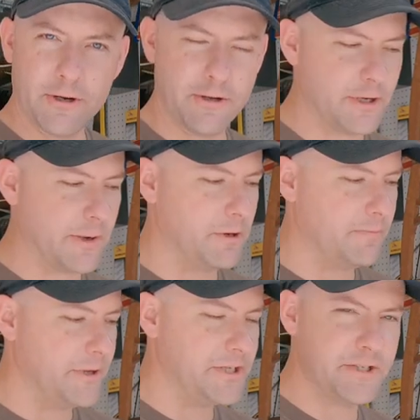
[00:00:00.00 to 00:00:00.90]
on top of your
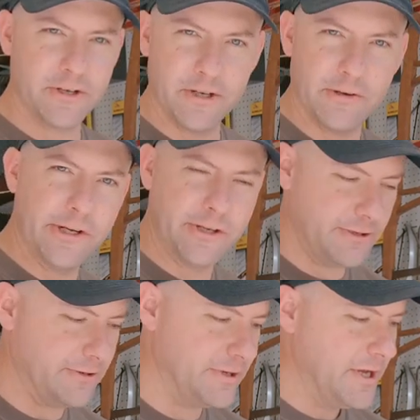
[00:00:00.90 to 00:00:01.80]
piece and you're going
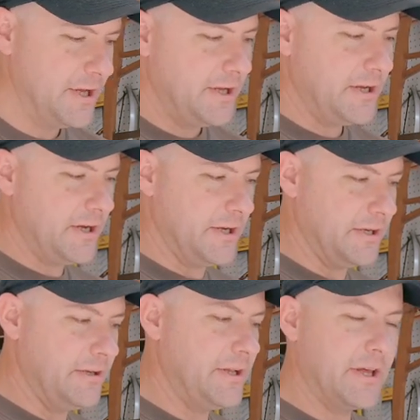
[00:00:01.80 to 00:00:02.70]
to uh,
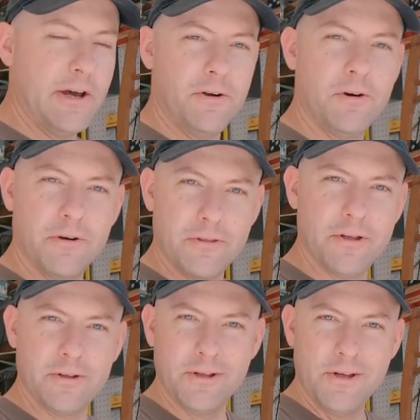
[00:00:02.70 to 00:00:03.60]
dig out all
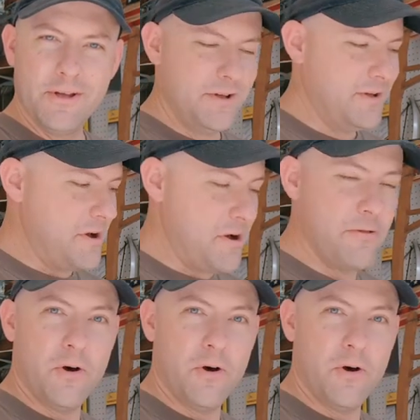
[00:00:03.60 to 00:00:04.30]
the all